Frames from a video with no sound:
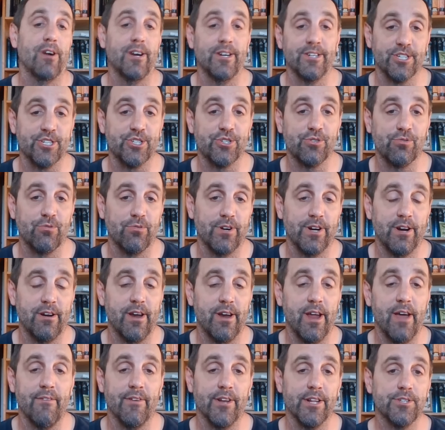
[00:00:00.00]
requires
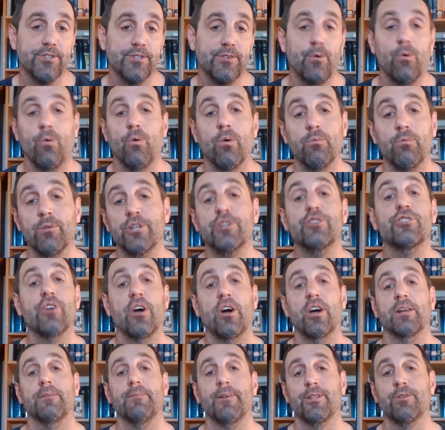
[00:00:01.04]
extraordinary evidence." Or when you're
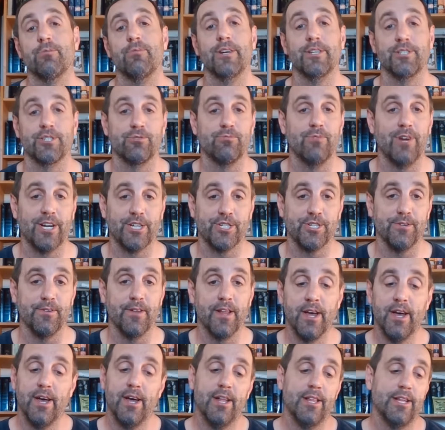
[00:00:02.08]
talking about the resurrection,
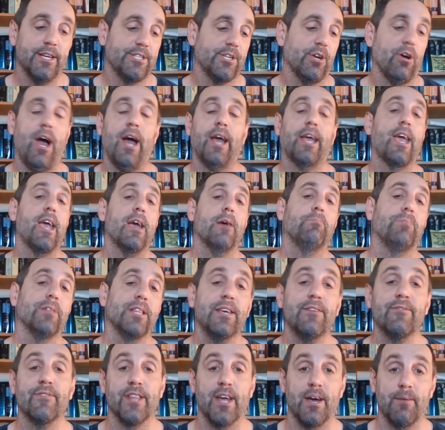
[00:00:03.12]
they say, "I can't
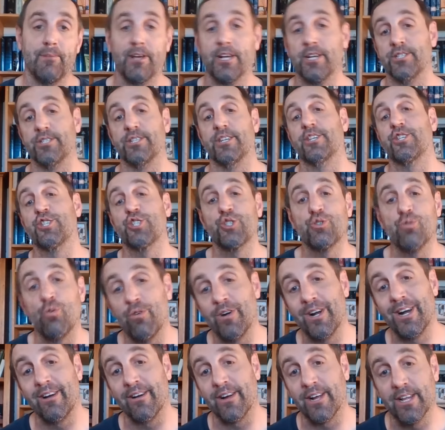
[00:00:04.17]
believe in that because an
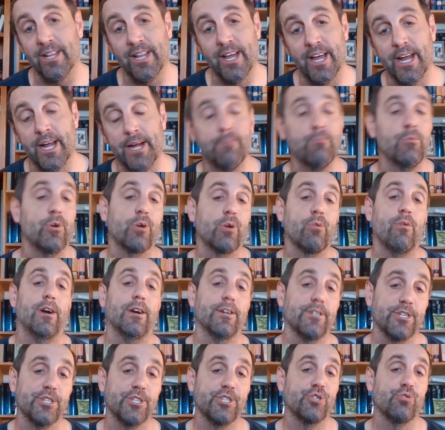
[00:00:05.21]
extraordinary claim
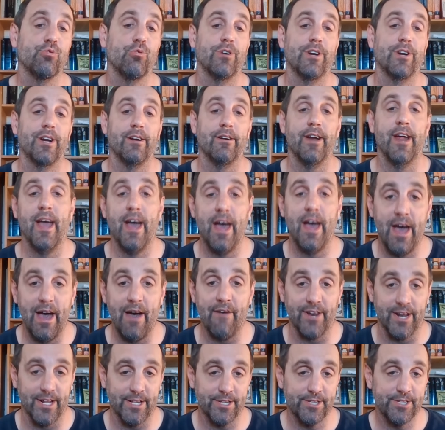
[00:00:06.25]
requires extraordinary
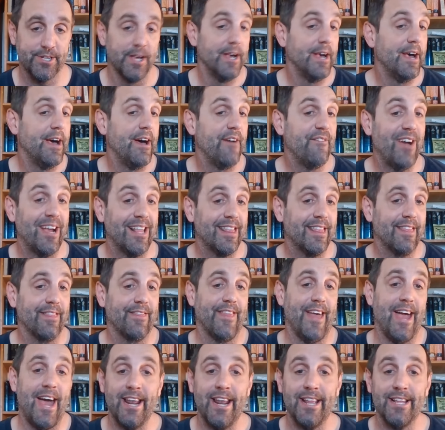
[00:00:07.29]
evidence." But
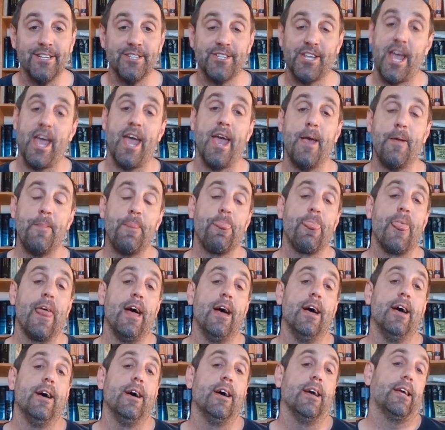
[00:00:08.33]
that is a
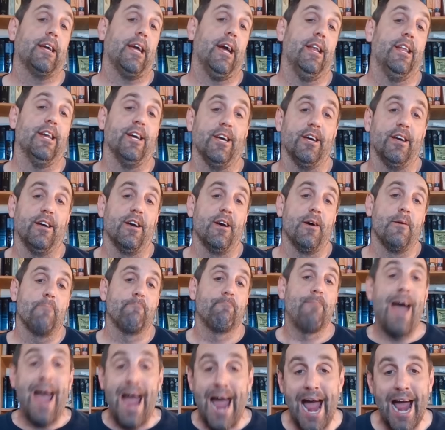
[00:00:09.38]
kind of
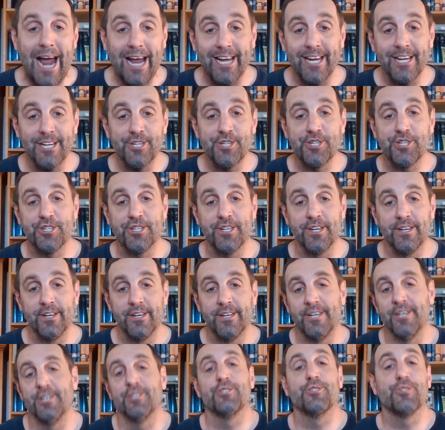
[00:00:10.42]
packaged
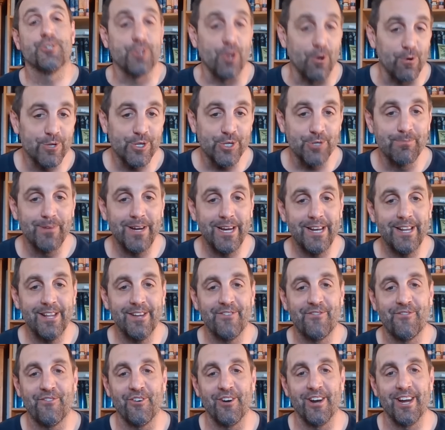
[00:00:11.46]
social
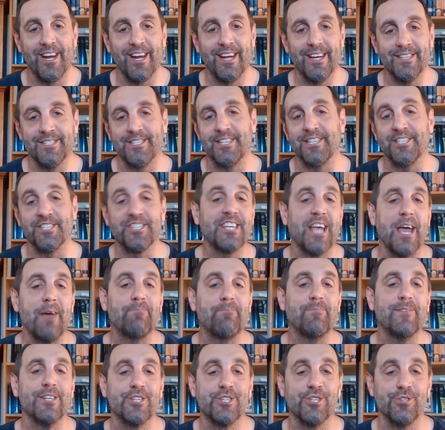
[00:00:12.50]
media phrase that
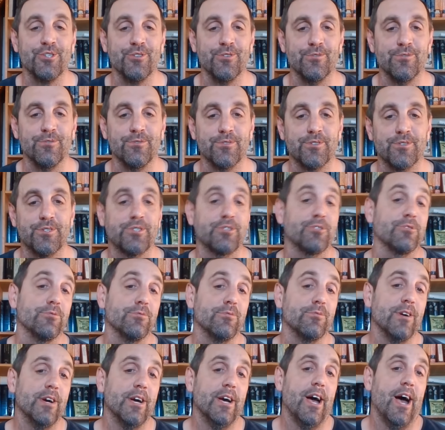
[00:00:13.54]
skeptics use
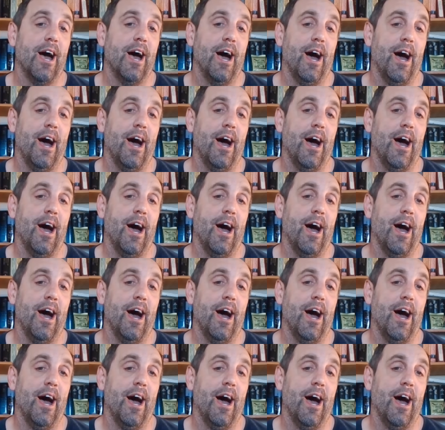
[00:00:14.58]
to